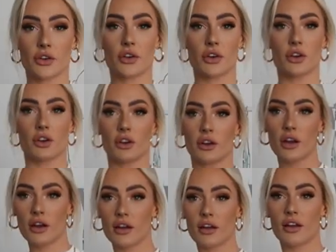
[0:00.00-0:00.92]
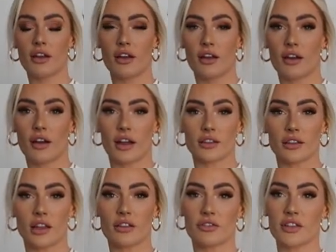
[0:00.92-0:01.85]
too. I
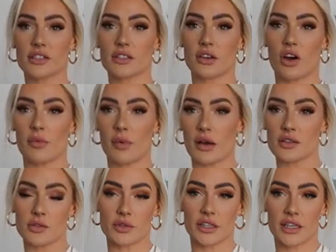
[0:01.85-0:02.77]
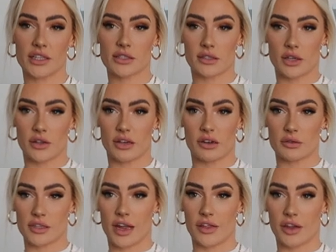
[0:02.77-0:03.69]
love this top. I was really concerned that it
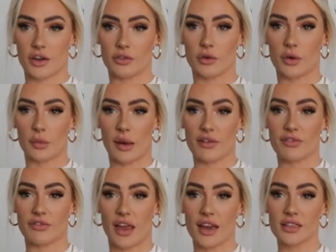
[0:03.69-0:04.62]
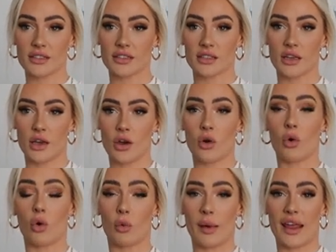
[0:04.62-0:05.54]
was either going to ruin my face
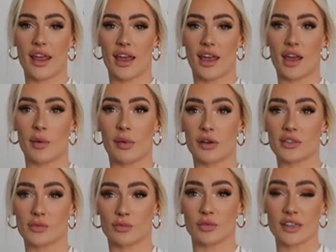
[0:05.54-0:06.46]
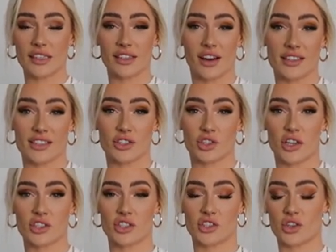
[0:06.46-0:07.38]
or my hair, but it's really nice and
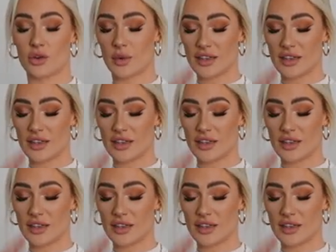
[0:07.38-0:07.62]
stretchy, so